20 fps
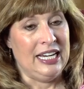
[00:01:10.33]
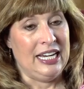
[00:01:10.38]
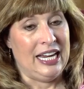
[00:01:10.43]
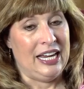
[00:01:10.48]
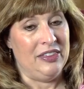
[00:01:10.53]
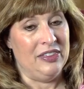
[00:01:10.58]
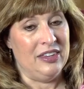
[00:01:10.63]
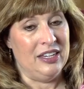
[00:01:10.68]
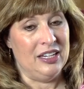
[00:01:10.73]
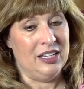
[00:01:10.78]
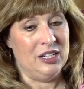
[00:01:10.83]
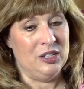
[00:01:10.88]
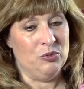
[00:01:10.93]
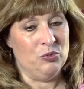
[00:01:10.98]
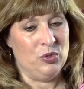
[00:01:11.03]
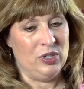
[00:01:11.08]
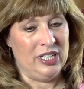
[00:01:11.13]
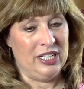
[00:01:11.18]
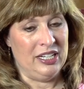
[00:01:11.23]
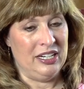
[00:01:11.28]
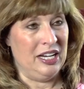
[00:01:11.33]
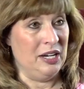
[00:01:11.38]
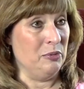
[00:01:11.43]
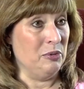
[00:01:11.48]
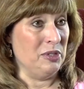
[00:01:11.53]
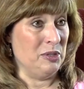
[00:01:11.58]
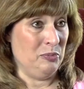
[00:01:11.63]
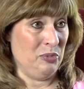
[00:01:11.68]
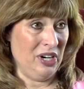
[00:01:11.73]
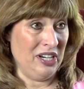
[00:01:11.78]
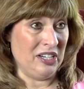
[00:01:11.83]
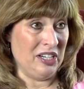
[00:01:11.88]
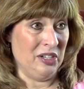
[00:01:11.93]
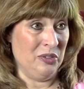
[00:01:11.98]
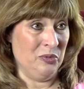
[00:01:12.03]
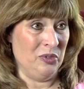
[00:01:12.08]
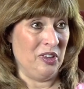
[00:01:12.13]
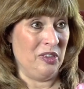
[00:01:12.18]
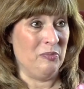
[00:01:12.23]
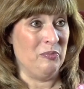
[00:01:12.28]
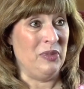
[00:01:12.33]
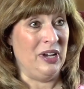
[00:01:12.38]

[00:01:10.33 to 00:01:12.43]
And then when I was pregnant with